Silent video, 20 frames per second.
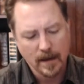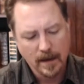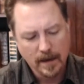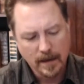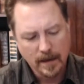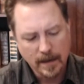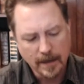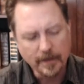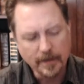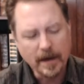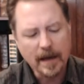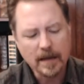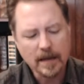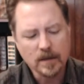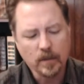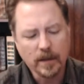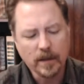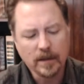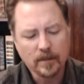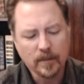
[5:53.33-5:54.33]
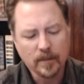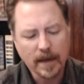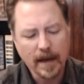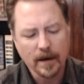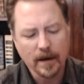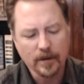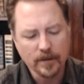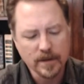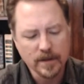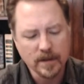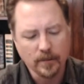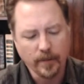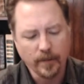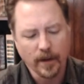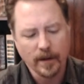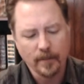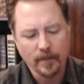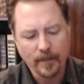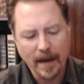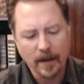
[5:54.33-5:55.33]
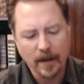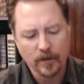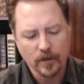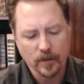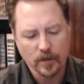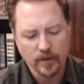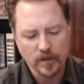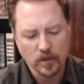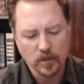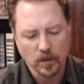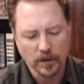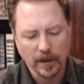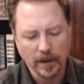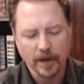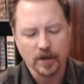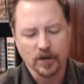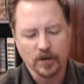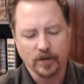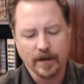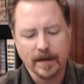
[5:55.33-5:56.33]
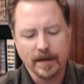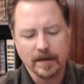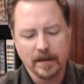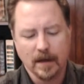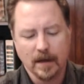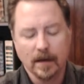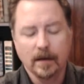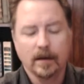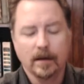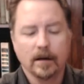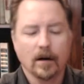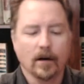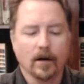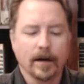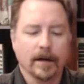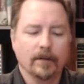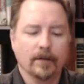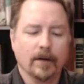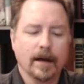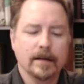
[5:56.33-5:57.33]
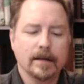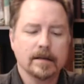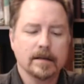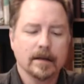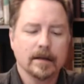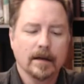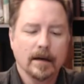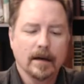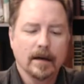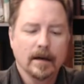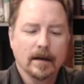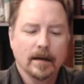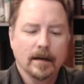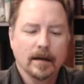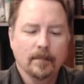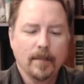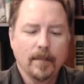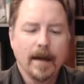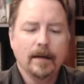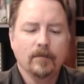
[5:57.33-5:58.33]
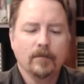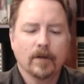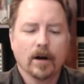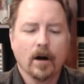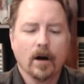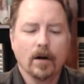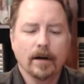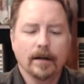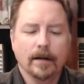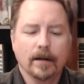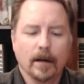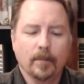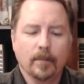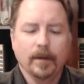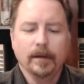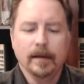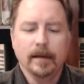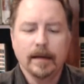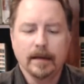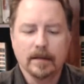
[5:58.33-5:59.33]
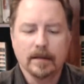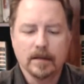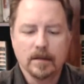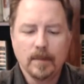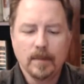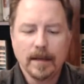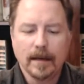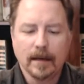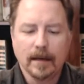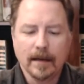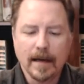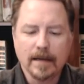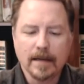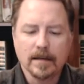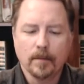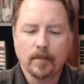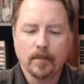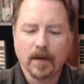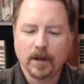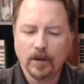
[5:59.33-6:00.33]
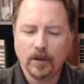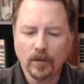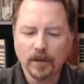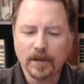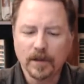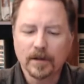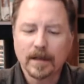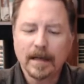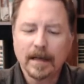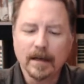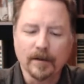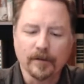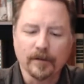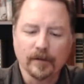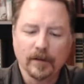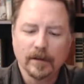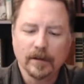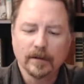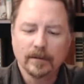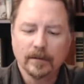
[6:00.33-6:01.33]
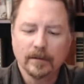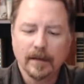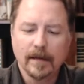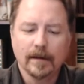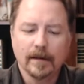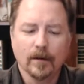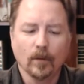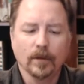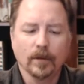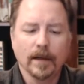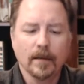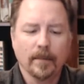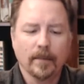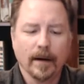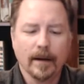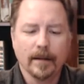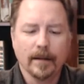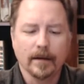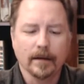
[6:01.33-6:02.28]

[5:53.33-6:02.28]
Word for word: In the days when pianos and ba- bathrooms were luxuries, Carnegie writes, men regarded ability in speaking as a peculiar gift, needed only by the